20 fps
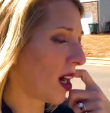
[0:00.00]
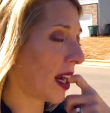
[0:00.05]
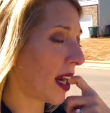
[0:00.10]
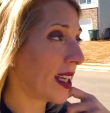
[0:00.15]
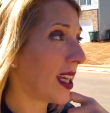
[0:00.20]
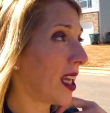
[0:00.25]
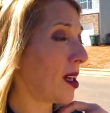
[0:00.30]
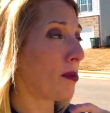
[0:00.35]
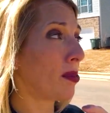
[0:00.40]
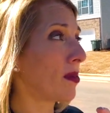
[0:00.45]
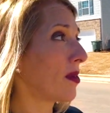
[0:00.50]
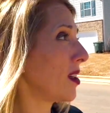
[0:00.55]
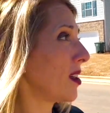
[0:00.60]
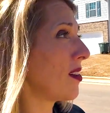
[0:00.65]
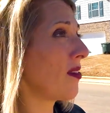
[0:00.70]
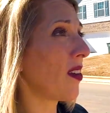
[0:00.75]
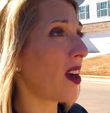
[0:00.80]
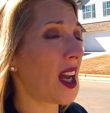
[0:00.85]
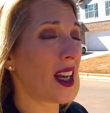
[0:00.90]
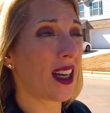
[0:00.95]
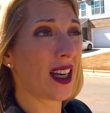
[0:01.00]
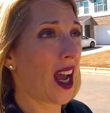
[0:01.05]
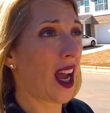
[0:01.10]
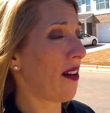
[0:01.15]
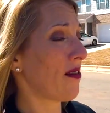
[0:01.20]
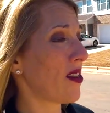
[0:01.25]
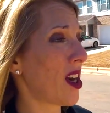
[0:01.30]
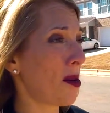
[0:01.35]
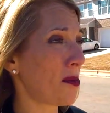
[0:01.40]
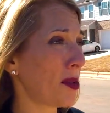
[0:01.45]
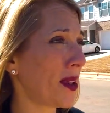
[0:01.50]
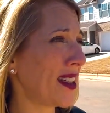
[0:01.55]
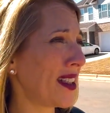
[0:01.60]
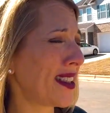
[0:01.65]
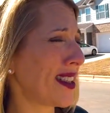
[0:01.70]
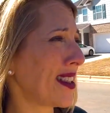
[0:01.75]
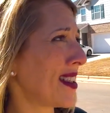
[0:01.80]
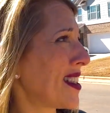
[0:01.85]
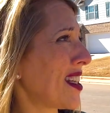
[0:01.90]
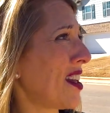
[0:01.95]
I can't believe I have not played
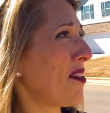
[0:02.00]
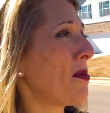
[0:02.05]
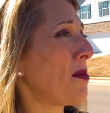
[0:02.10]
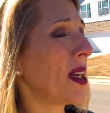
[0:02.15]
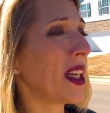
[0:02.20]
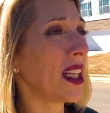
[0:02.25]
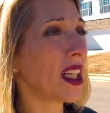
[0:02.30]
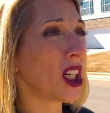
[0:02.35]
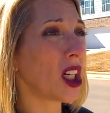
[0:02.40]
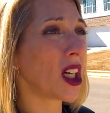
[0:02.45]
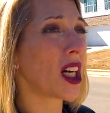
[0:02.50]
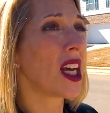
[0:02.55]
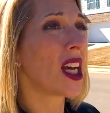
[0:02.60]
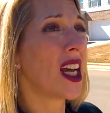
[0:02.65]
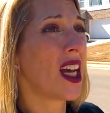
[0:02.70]
since I've been here.